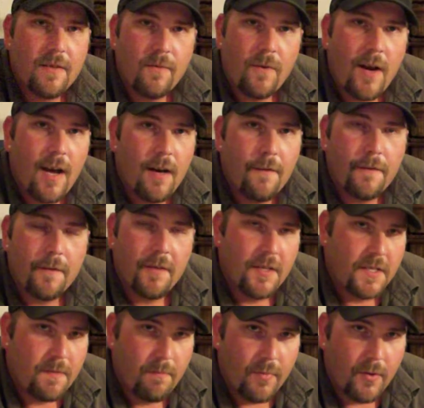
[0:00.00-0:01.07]
a while for
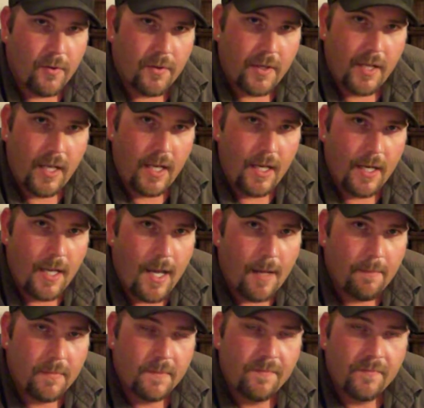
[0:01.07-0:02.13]
this bowl to heat
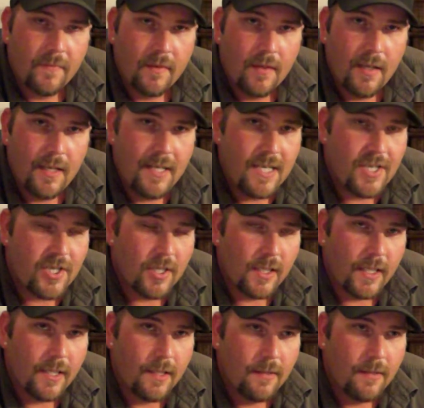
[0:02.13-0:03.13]
up initially.